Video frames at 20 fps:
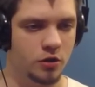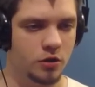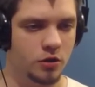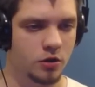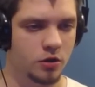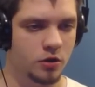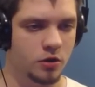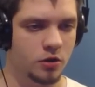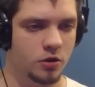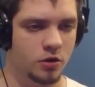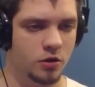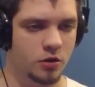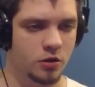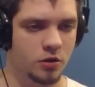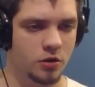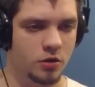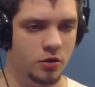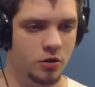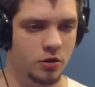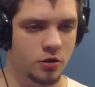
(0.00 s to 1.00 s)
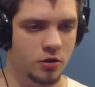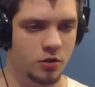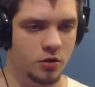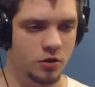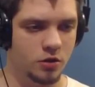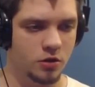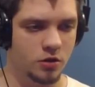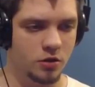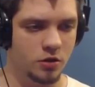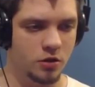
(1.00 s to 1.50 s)

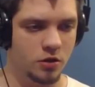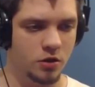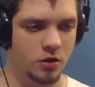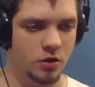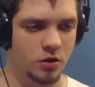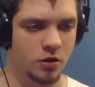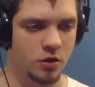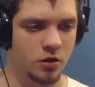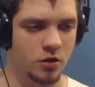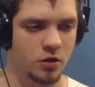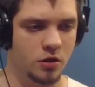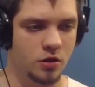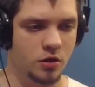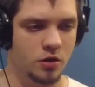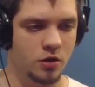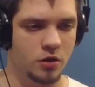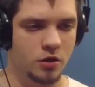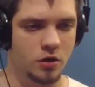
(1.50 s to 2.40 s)
Nobody speaks.